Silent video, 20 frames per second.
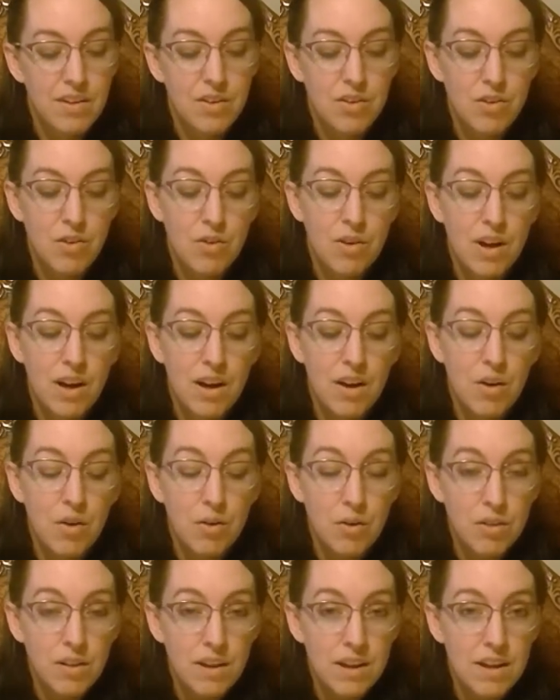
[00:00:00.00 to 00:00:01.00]
So, not
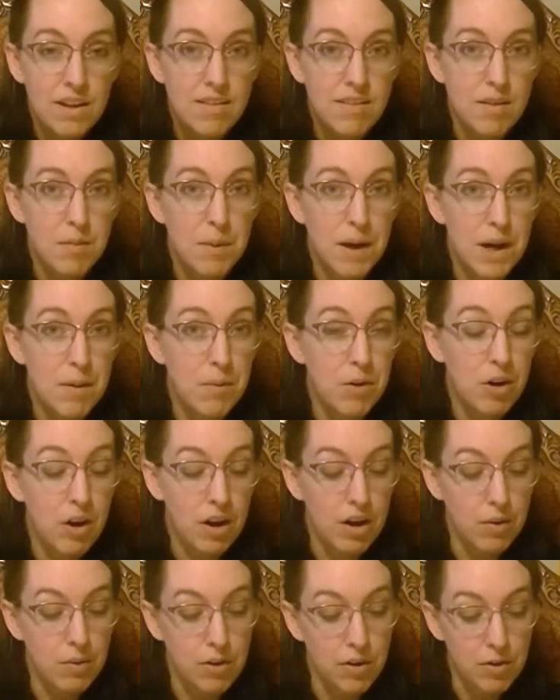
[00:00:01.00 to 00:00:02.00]
only is the Bible
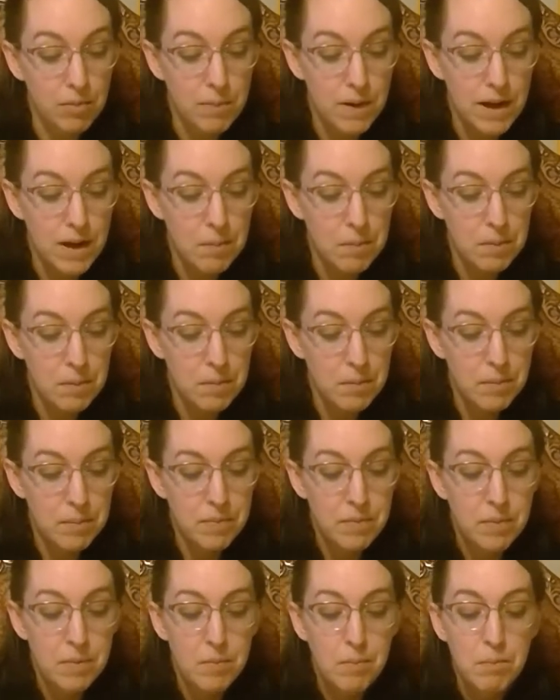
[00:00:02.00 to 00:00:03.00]
our roadmap,
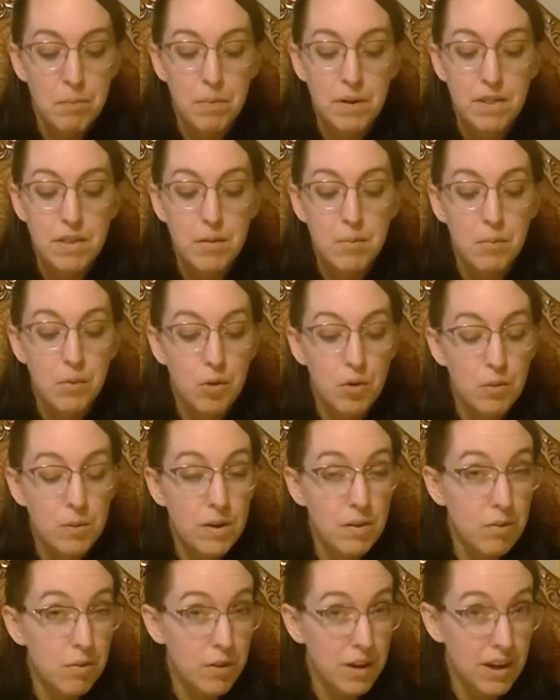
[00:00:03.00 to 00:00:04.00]
but the more
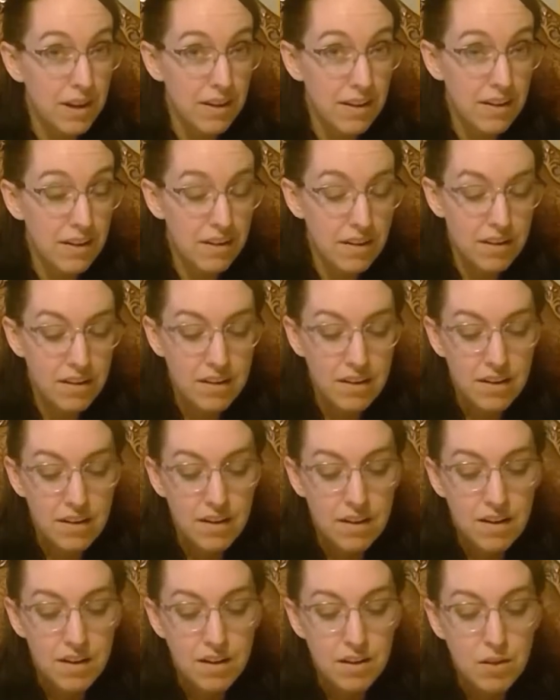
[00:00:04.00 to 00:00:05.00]
we read it,
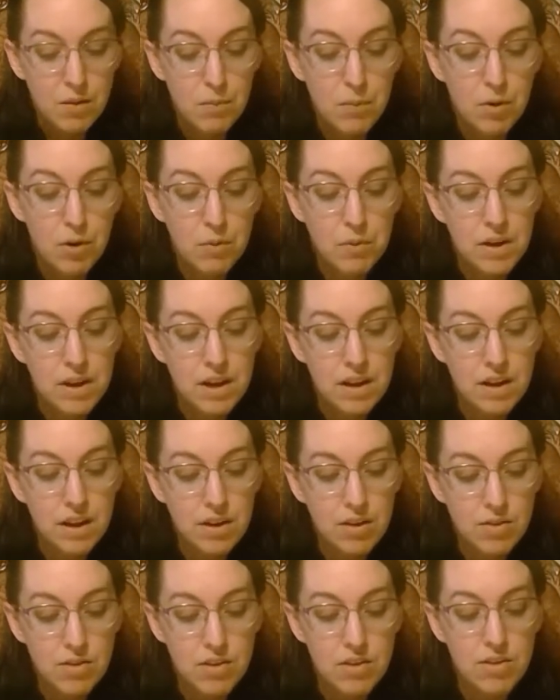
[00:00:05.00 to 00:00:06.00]
the more we can
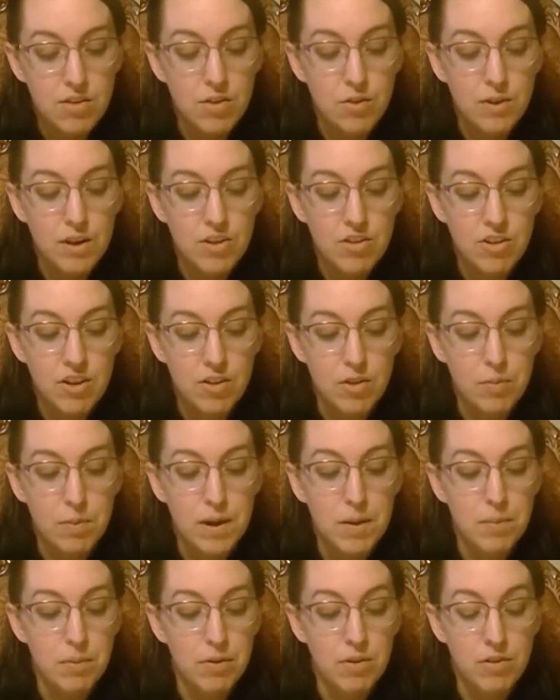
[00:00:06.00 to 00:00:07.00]
use it to reach other
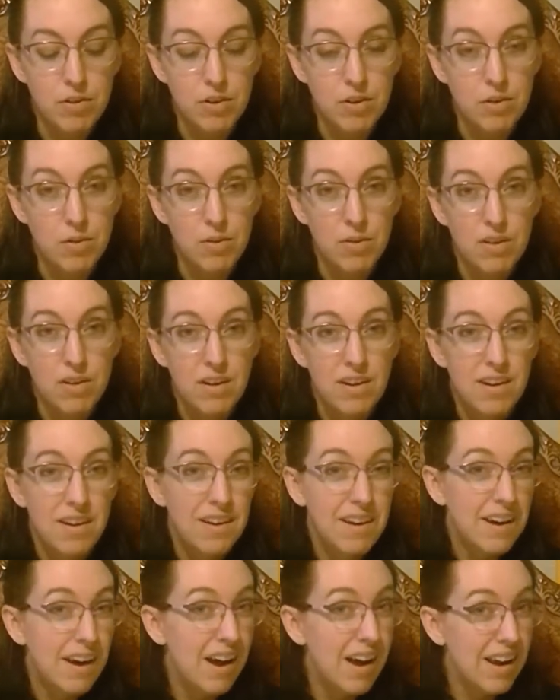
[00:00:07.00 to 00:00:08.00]
people too.
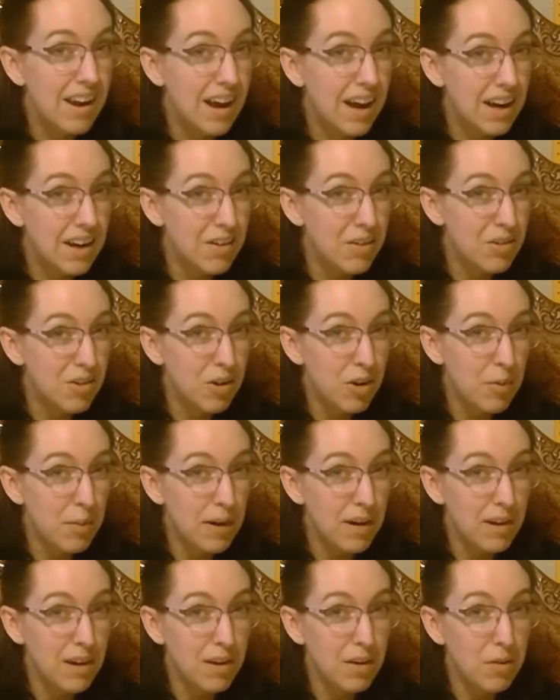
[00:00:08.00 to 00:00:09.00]
And I don't know
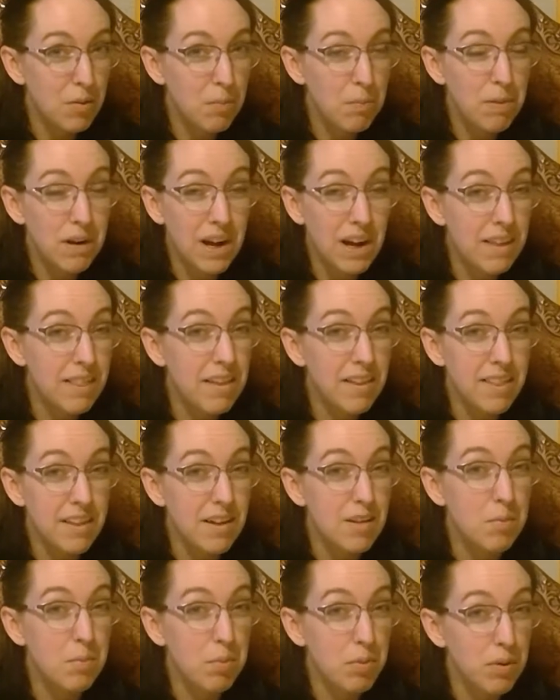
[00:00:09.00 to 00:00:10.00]
about you, but I think
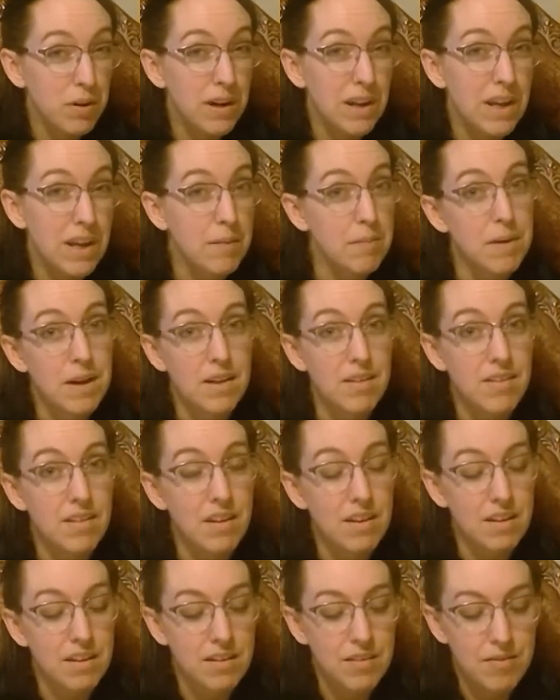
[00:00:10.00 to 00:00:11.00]
that's pretty
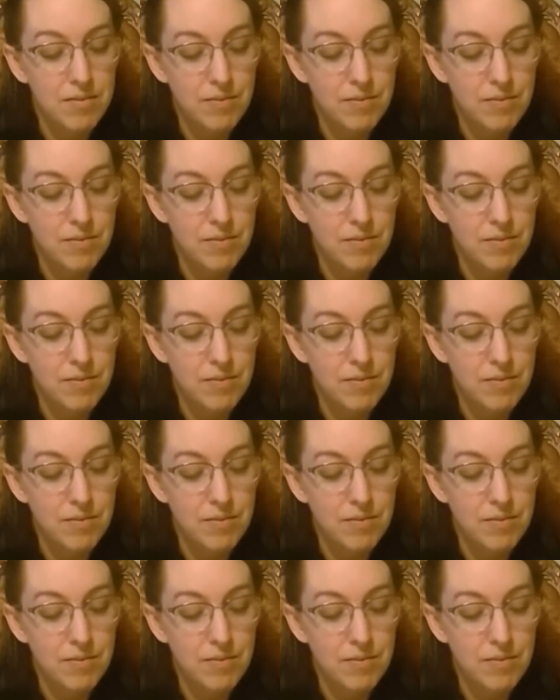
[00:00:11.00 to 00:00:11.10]
amazing.